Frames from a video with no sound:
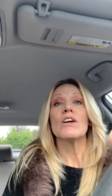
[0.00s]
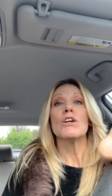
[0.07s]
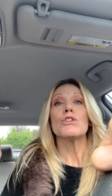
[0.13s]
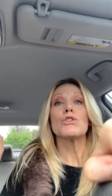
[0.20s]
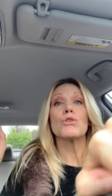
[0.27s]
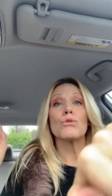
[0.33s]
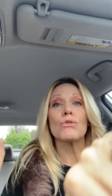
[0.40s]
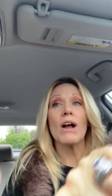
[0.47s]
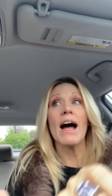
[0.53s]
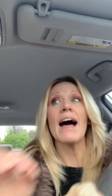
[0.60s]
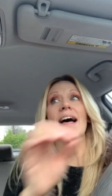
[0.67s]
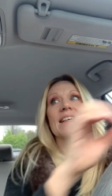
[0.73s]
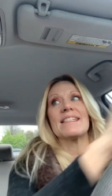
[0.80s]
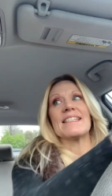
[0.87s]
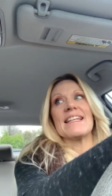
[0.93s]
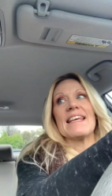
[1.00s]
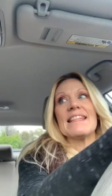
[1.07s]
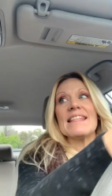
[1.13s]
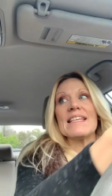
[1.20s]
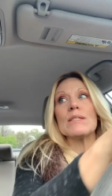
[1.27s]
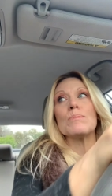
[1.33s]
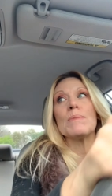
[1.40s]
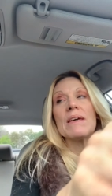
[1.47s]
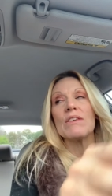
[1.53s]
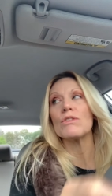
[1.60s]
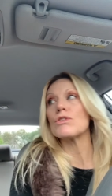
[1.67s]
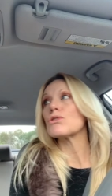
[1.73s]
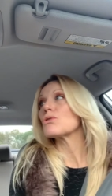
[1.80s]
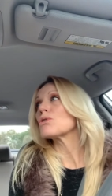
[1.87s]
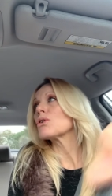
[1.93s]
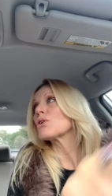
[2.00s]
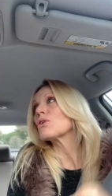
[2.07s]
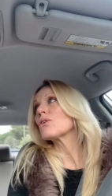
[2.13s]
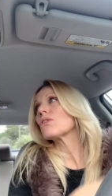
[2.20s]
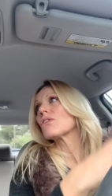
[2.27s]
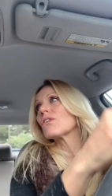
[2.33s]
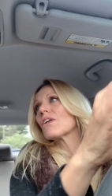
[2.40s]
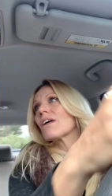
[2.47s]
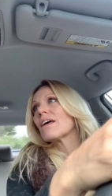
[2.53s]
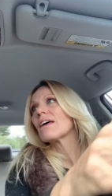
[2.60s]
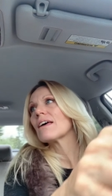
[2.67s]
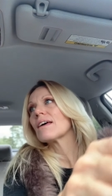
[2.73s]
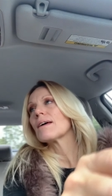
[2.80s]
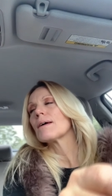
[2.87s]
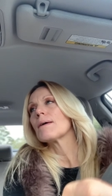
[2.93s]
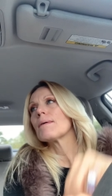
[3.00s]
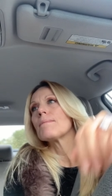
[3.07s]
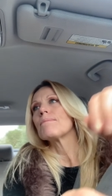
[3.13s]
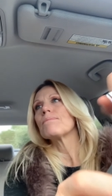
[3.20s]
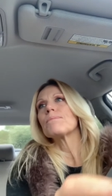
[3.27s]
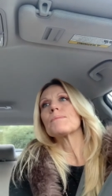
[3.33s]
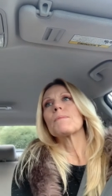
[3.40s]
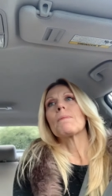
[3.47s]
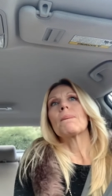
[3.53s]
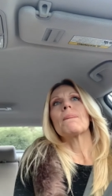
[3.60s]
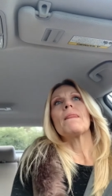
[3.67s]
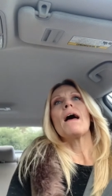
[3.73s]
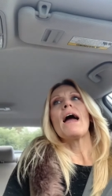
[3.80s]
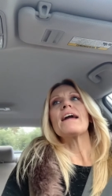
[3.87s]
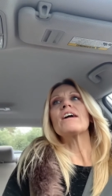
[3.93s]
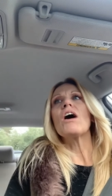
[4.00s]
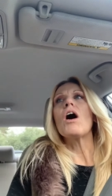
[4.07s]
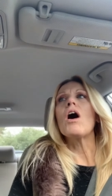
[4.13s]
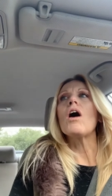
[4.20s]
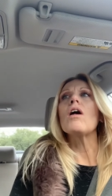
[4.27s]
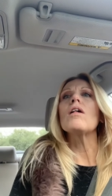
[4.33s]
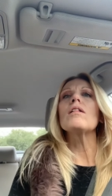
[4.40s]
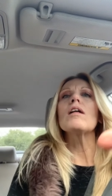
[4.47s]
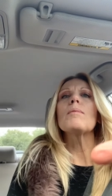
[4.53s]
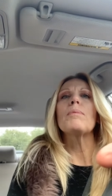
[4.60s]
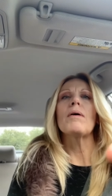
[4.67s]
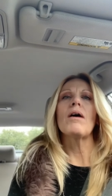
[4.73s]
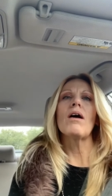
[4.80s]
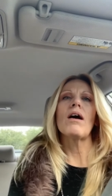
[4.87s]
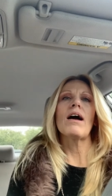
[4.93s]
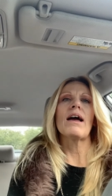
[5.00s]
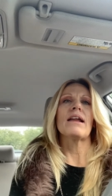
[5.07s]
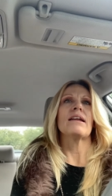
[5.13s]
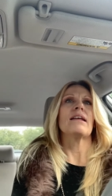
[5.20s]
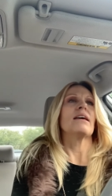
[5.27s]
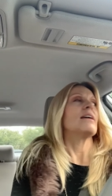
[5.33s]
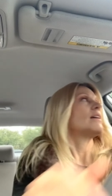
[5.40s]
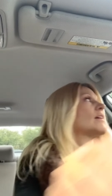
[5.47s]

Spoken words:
trust in this being the truth, I call upon